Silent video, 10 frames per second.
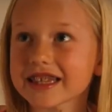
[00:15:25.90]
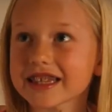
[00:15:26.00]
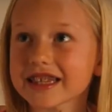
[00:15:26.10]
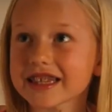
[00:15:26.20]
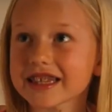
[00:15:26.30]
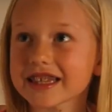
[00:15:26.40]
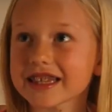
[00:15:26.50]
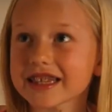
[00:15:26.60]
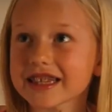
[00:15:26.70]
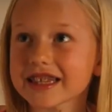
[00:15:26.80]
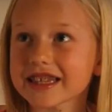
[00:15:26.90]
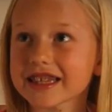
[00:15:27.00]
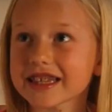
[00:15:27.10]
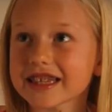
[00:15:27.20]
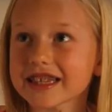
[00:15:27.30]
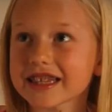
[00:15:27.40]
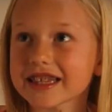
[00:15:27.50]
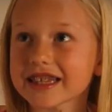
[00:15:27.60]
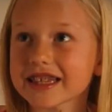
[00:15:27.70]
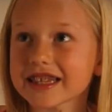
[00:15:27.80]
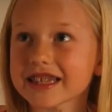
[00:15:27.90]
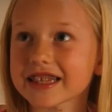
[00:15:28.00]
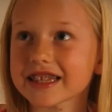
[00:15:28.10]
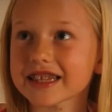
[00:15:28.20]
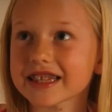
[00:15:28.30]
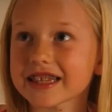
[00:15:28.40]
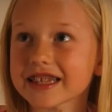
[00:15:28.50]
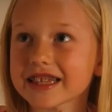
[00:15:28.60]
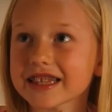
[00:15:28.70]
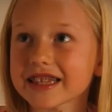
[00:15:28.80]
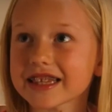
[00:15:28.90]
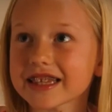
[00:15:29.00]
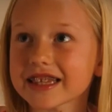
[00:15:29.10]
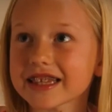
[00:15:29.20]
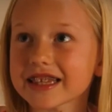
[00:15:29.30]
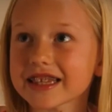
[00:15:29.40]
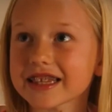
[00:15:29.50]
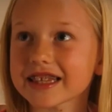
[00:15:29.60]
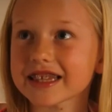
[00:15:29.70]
(not speaking)